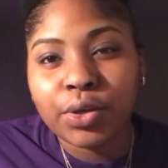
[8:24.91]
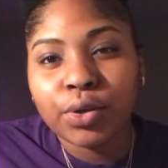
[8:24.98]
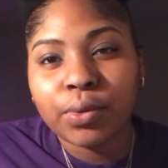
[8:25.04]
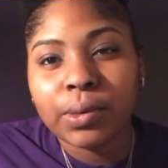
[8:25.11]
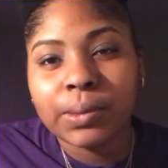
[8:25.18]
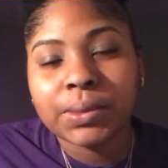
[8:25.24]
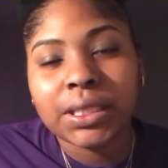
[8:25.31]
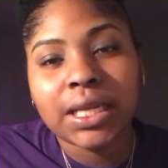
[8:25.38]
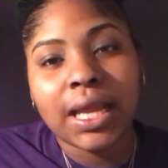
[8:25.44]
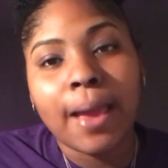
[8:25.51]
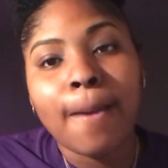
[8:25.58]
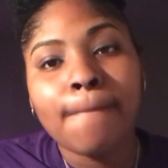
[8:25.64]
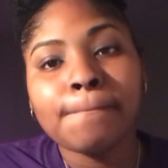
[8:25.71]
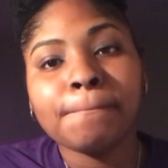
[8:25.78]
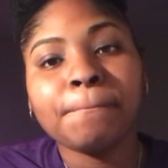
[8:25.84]
You know what I'm saying? Like,
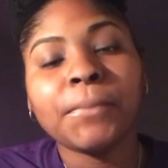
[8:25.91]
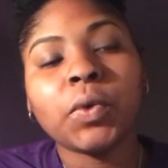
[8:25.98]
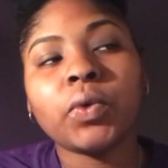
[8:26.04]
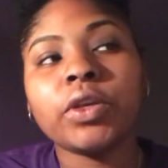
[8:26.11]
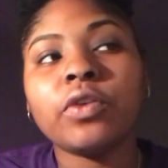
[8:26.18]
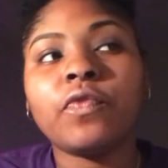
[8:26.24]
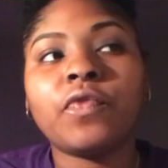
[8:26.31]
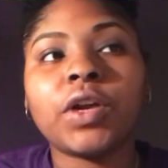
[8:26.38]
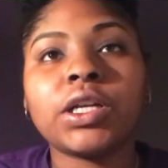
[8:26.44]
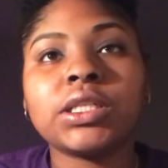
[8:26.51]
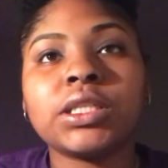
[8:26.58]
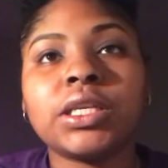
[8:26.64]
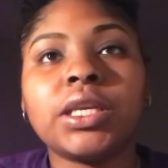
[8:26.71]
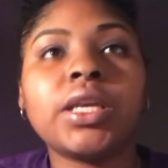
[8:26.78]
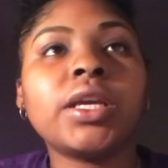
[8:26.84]
when you
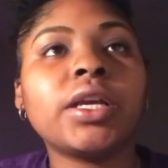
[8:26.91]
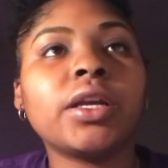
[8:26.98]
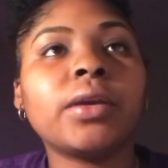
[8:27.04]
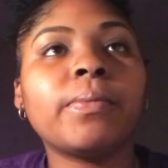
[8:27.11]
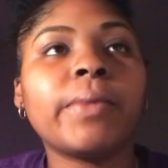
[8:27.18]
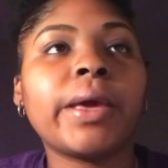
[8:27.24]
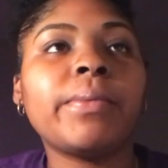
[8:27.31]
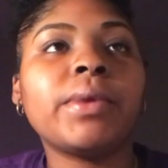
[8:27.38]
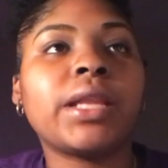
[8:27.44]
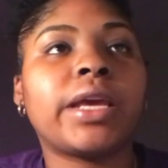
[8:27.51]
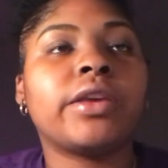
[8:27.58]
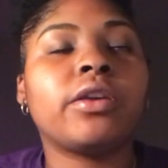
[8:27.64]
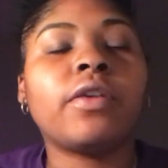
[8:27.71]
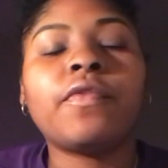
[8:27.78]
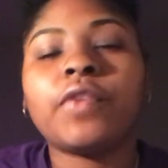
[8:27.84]
first get here, maybe
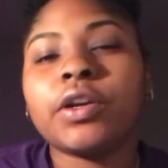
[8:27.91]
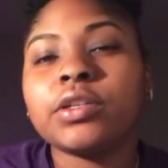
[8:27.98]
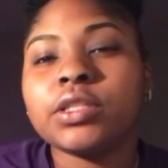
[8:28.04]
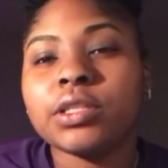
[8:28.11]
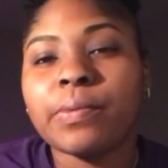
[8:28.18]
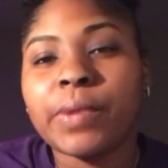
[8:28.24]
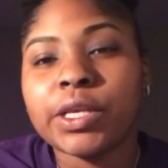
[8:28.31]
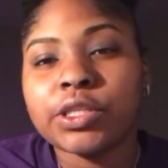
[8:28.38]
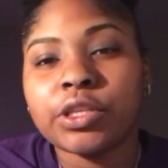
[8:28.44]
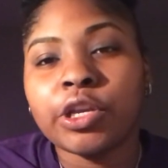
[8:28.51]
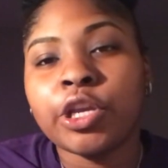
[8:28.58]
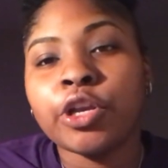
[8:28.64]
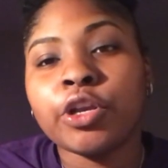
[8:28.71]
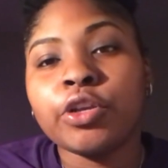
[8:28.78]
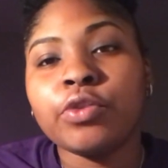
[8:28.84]
like your first semester
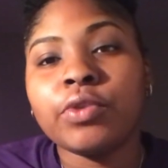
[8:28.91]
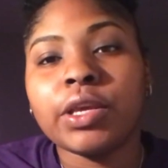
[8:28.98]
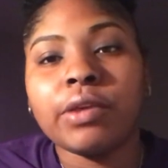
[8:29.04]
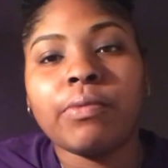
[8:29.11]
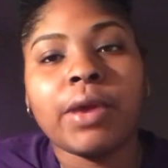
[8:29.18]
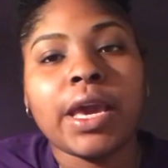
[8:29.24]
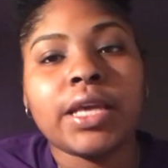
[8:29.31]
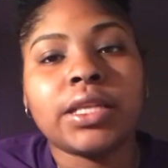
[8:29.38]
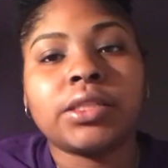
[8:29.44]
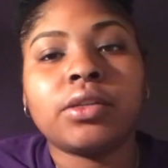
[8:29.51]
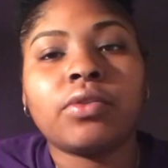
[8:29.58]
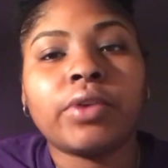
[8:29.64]
here, you didn't pass it.